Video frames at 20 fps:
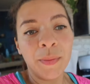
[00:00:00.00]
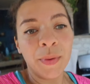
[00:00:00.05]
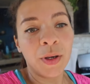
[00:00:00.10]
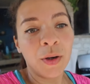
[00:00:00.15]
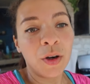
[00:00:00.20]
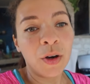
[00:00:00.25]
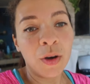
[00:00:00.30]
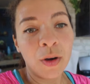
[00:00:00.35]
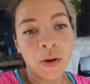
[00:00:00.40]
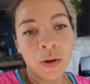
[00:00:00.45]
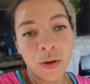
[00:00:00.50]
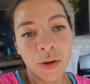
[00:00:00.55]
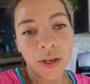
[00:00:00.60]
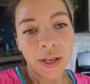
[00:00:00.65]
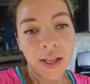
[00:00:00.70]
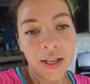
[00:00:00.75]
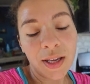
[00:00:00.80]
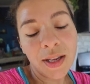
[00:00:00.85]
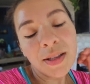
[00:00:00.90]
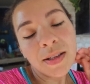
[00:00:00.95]
We're gonna go
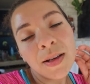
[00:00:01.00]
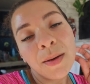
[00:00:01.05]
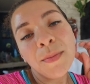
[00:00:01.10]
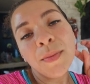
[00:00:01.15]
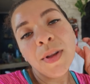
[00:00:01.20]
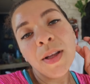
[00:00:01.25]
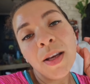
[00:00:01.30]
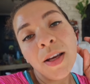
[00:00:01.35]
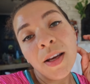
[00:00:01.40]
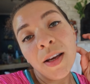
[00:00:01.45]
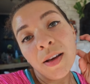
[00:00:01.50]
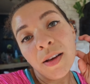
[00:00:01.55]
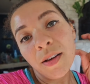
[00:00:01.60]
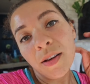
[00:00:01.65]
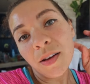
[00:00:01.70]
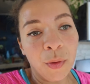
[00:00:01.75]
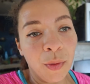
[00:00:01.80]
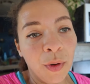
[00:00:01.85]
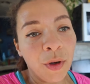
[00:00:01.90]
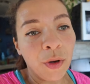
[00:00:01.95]
eat
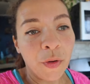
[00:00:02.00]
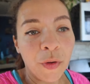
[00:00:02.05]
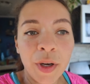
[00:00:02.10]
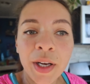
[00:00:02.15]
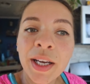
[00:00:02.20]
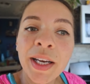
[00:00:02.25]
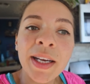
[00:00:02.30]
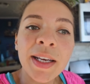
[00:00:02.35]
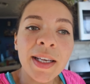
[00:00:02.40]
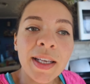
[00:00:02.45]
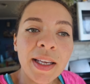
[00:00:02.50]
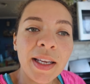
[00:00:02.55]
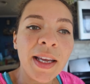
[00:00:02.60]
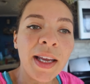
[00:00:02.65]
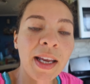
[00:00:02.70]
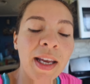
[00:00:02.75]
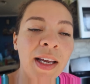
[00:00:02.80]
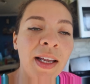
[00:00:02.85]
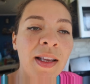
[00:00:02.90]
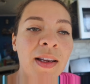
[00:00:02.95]
something real quick
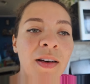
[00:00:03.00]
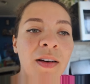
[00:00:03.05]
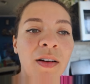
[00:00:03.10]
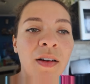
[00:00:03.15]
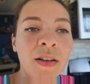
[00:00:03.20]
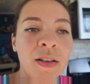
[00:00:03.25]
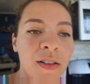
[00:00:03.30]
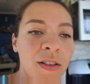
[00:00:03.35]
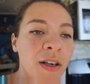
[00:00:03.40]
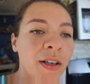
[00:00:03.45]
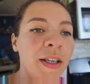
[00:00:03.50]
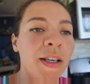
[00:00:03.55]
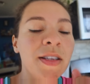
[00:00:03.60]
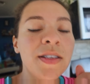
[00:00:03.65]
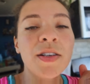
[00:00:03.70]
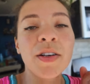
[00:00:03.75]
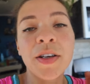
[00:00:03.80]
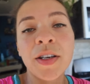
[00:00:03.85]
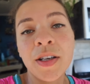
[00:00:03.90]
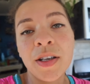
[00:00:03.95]
and all the
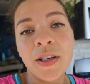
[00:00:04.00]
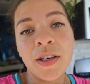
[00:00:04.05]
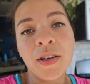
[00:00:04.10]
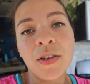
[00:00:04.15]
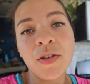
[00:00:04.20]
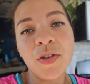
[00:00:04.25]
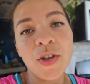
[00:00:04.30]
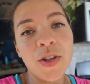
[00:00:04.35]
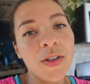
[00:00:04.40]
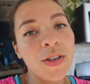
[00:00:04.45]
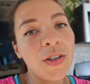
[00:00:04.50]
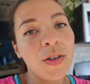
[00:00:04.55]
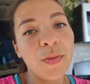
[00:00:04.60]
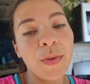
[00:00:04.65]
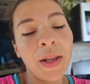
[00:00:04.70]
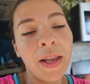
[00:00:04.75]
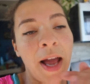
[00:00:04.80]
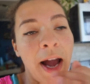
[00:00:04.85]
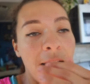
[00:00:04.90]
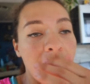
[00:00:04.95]
doggies are gonna just
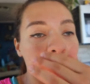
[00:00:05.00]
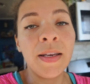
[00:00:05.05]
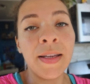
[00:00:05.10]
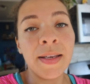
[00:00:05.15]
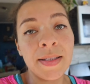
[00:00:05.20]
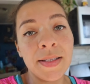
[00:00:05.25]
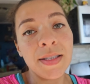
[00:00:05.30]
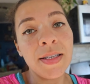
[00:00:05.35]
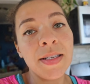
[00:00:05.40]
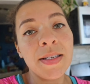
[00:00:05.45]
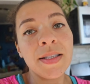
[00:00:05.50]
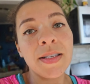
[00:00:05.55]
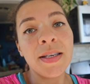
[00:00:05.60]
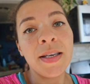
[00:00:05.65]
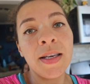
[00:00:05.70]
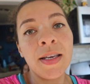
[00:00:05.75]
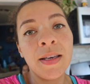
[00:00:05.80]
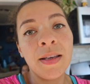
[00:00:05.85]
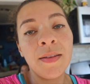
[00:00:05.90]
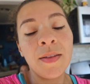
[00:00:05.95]
relax. Nixie's
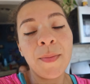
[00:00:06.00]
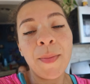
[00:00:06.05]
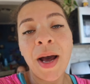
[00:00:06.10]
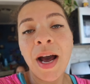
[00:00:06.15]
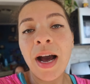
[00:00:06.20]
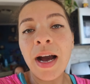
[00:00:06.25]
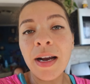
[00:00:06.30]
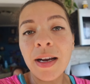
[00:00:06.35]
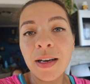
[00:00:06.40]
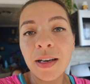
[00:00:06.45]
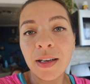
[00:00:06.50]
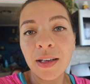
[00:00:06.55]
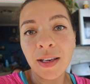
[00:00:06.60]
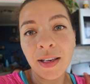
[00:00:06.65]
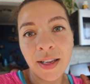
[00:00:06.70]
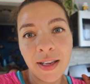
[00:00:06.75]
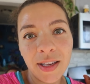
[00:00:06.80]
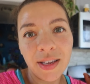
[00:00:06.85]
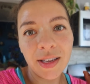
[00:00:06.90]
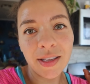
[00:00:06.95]
in the back,
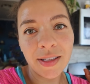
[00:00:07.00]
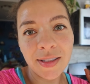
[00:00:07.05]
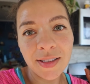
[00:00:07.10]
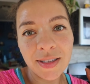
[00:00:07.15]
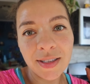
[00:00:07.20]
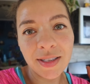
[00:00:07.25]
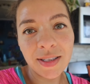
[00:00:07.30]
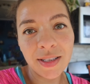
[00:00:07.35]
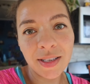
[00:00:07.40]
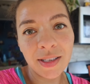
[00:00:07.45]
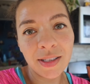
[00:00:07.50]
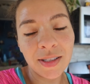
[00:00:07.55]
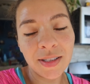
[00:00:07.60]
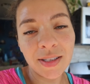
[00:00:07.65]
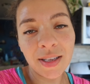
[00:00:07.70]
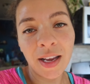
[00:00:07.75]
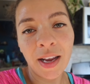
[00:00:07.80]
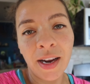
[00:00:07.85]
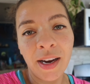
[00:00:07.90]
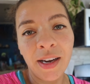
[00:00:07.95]
Lincoln's
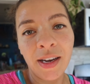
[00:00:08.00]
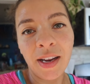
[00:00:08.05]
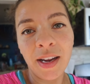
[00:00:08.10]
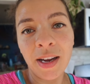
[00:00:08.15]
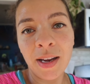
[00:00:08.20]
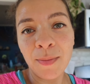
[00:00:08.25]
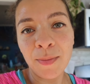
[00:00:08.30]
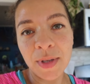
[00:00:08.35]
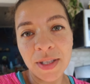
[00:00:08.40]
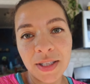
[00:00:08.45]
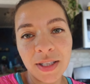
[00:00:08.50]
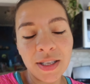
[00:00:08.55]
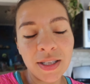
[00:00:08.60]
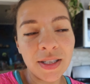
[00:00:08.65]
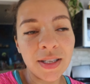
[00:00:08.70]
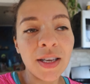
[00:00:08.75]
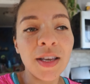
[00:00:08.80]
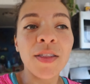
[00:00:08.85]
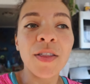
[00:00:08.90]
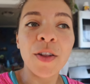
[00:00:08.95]
inside, and
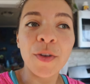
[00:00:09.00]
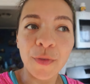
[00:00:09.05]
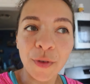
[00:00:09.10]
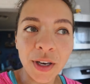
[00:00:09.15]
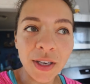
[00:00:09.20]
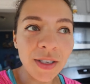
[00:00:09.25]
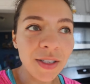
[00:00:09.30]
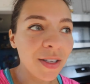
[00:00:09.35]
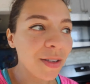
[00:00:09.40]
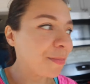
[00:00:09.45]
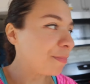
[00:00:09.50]
Misty's in the front.